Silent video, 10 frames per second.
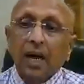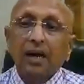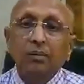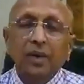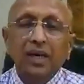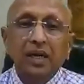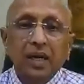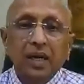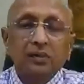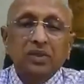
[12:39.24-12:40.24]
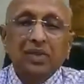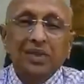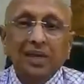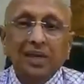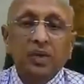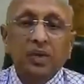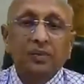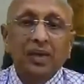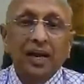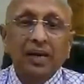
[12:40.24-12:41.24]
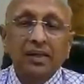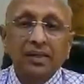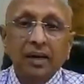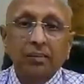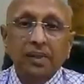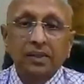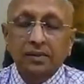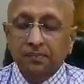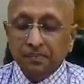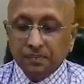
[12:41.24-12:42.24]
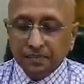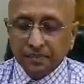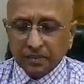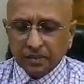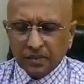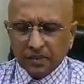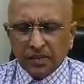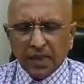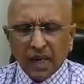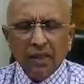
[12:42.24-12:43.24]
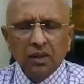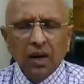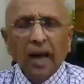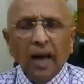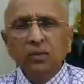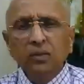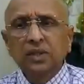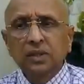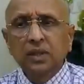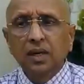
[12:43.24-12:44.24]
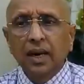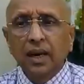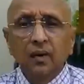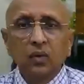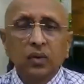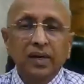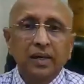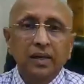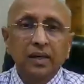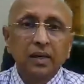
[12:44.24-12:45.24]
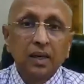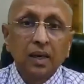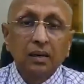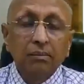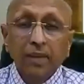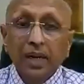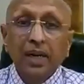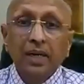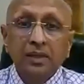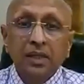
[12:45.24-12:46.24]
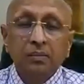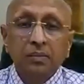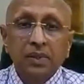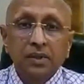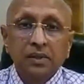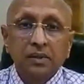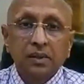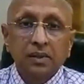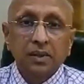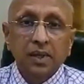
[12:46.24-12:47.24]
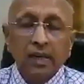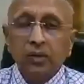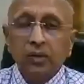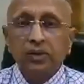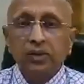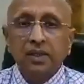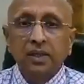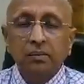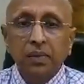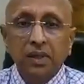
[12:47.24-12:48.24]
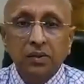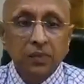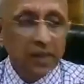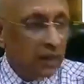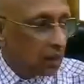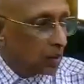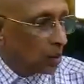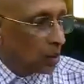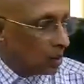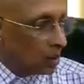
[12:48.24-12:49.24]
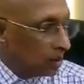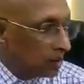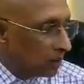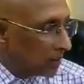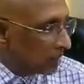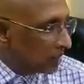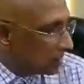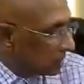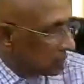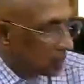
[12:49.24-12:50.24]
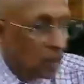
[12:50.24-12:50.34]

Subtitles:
And many times such types of miracles happen. I have read many examples. And those examples were not of the persons